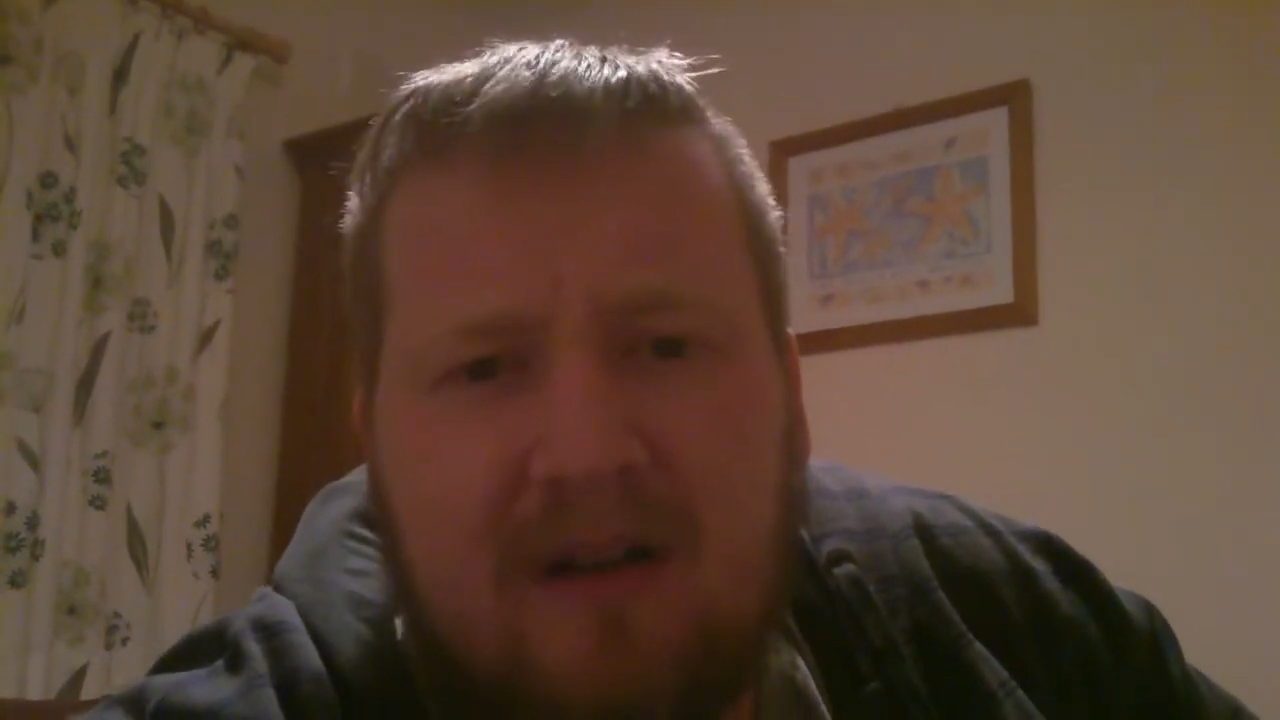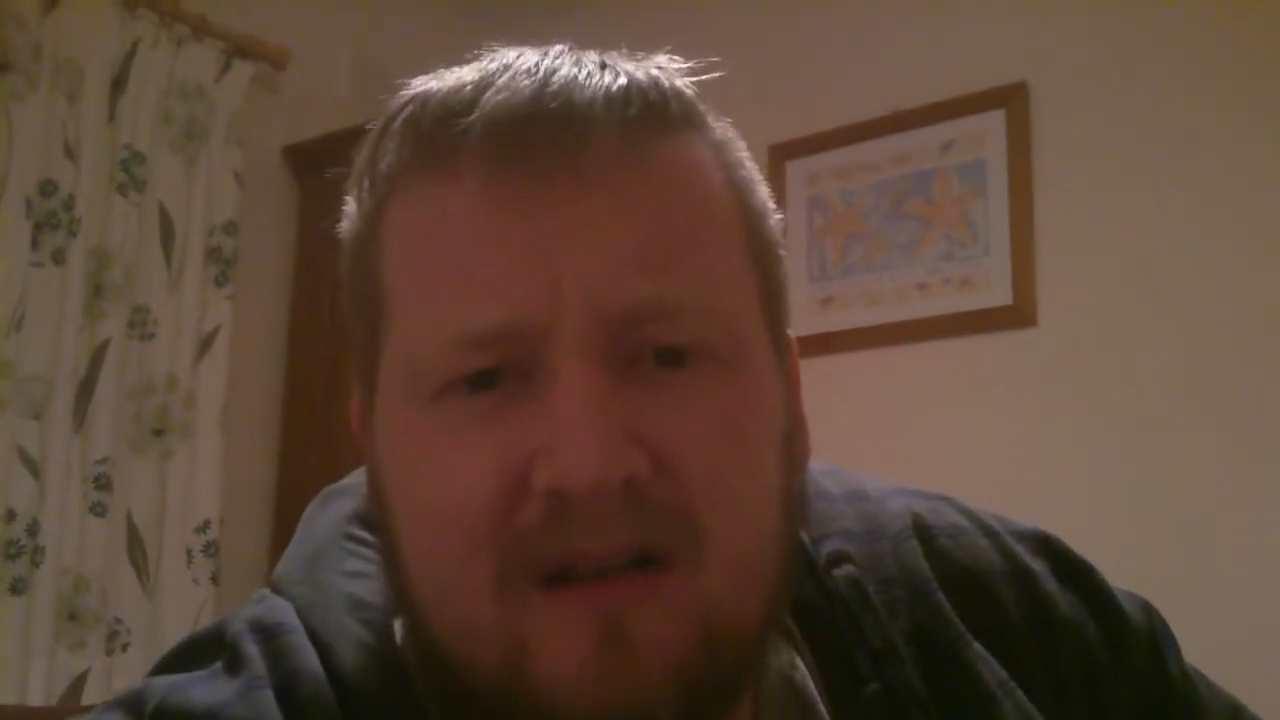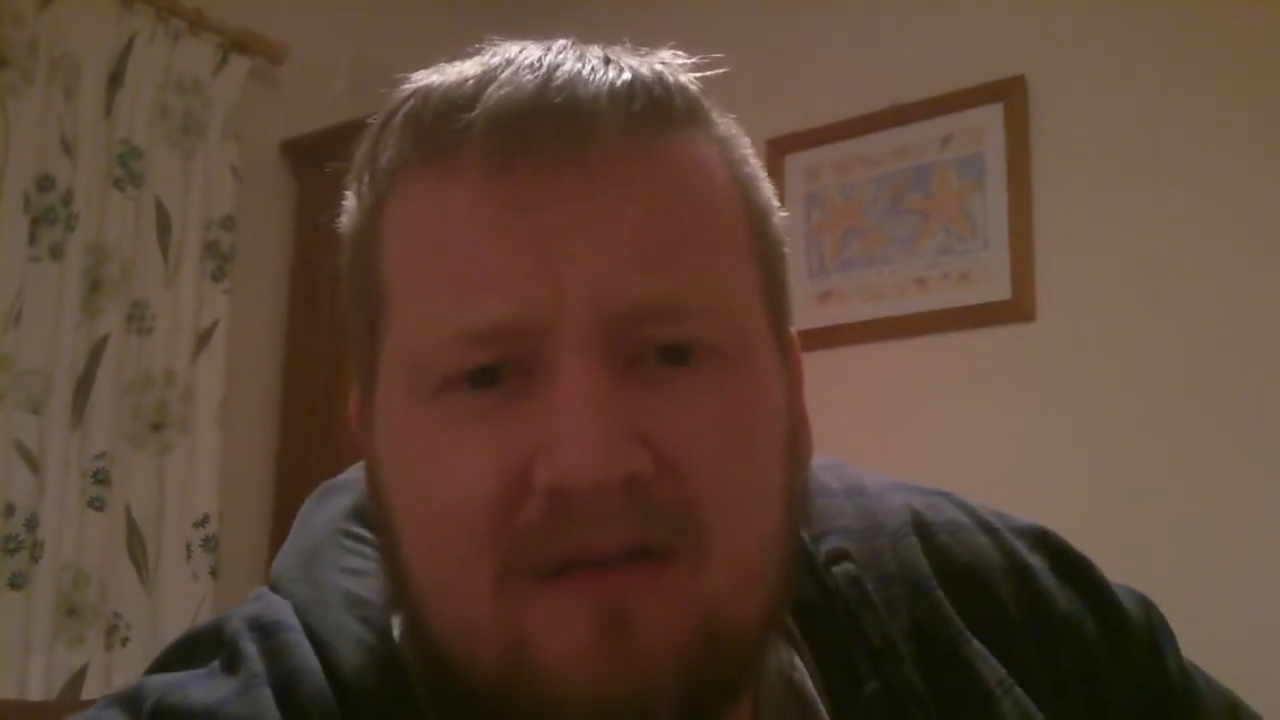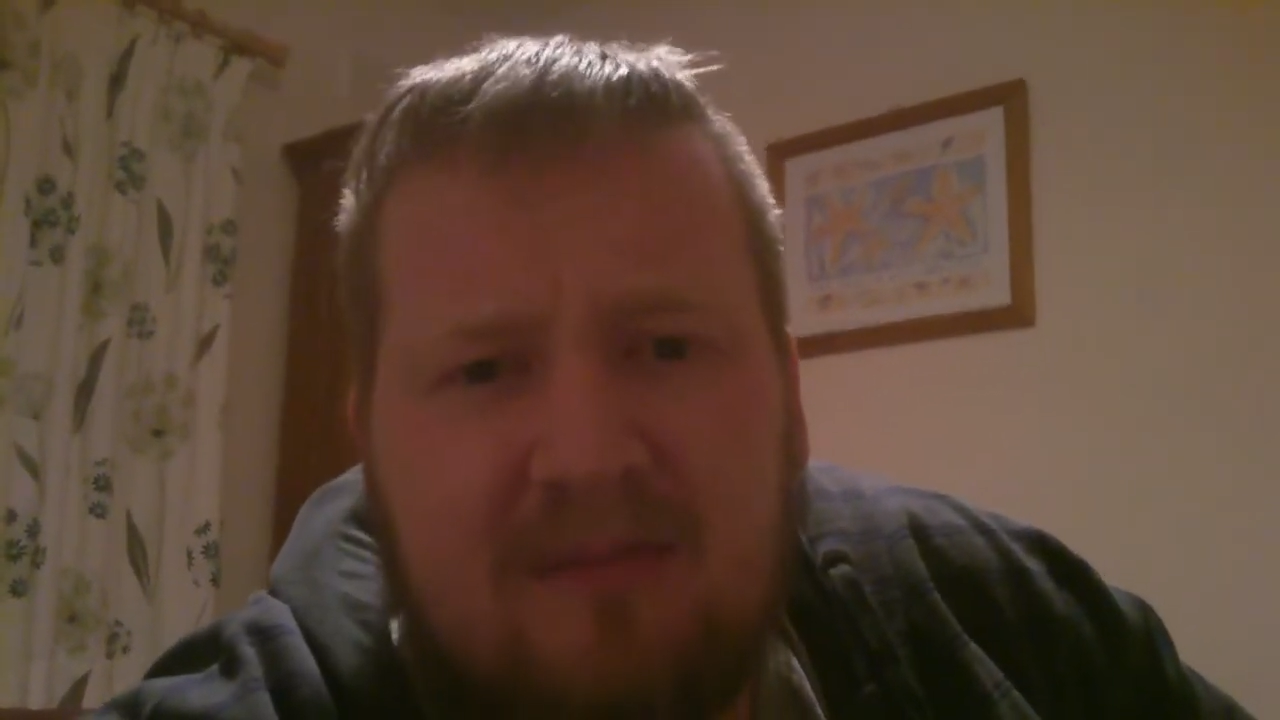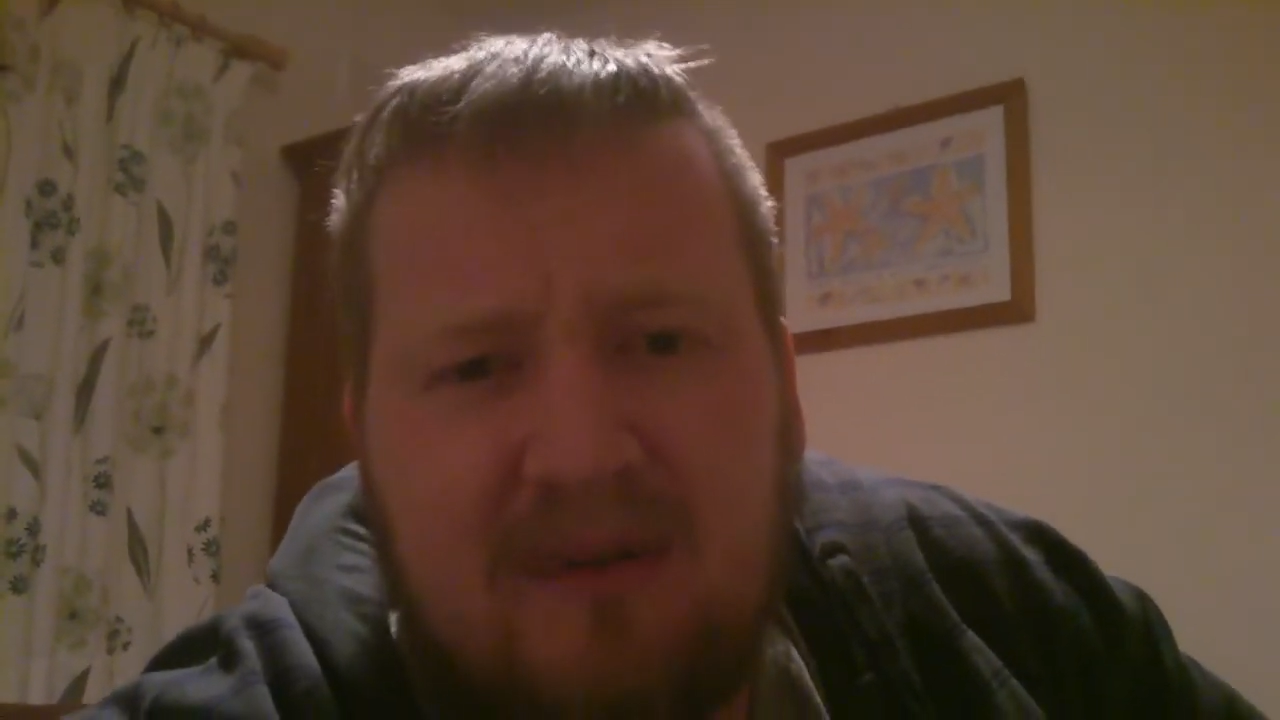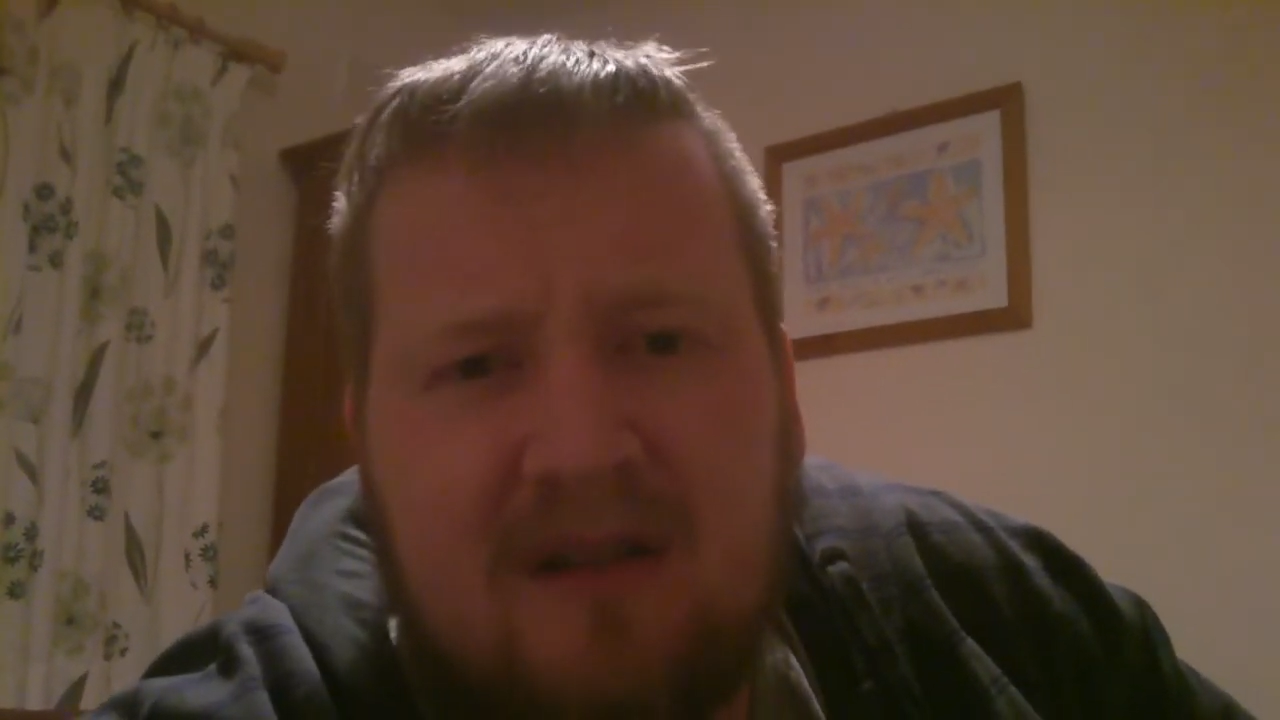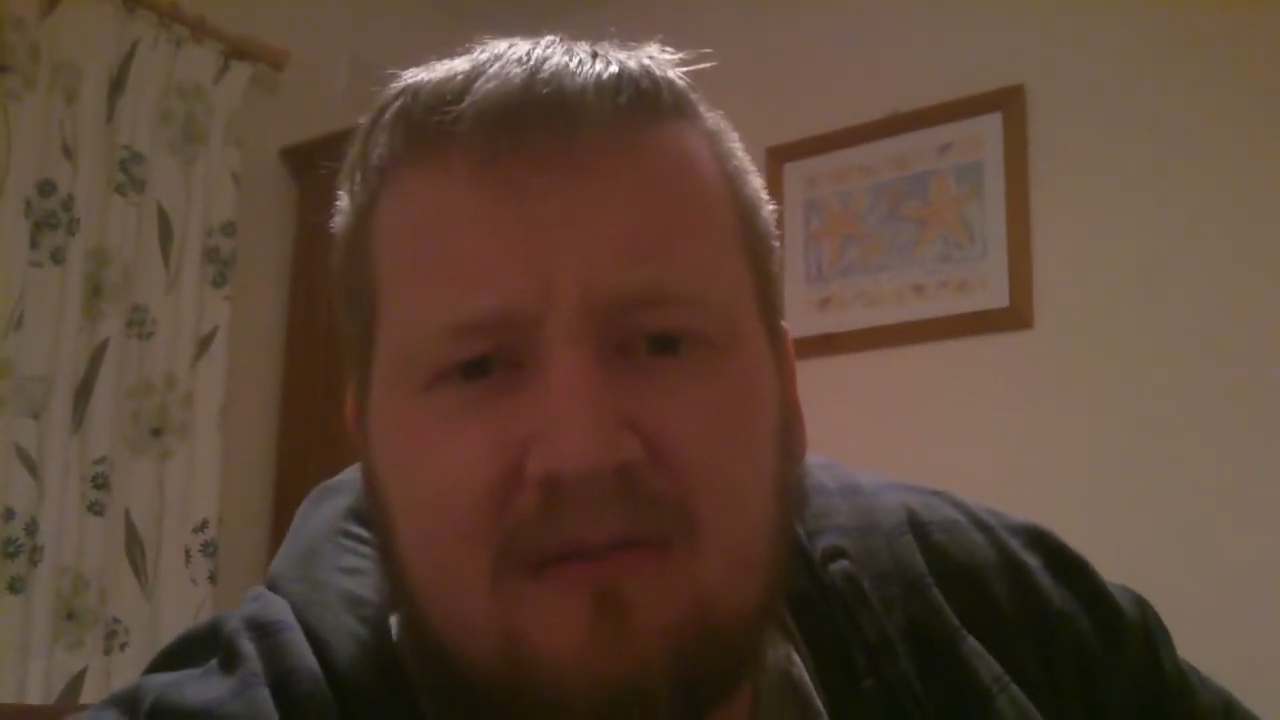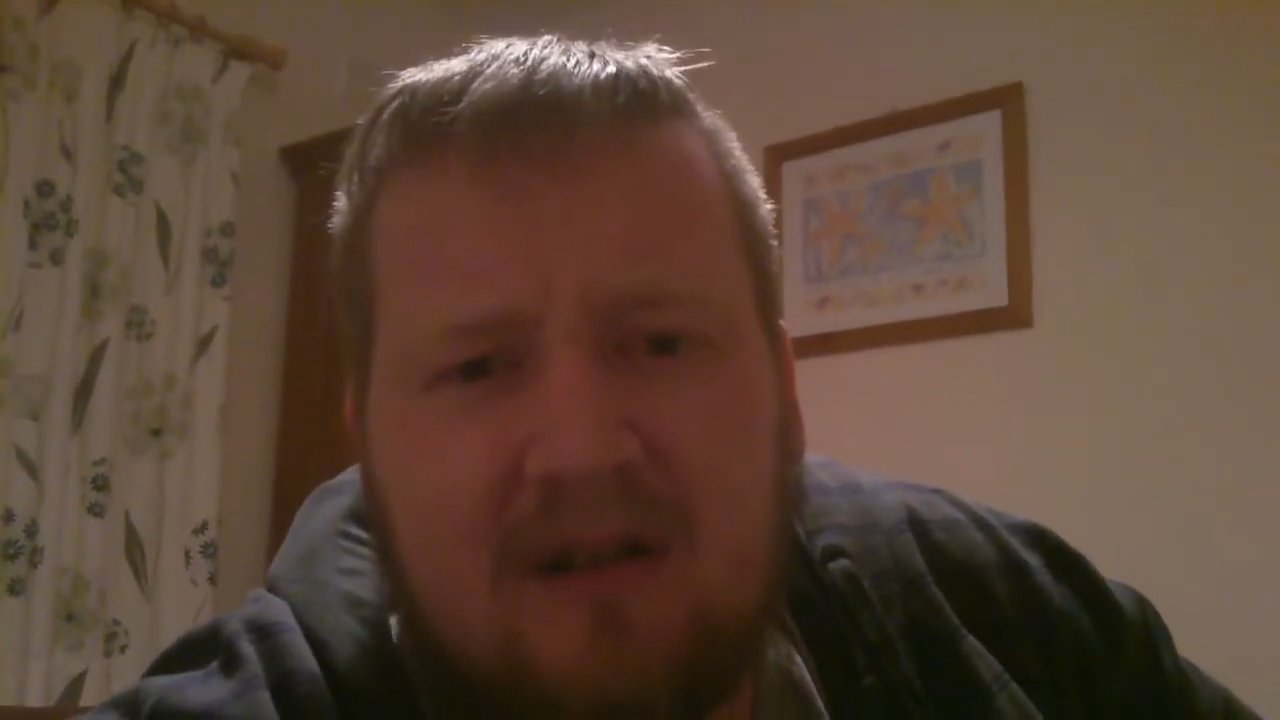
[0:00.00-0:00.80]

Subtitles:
and I use big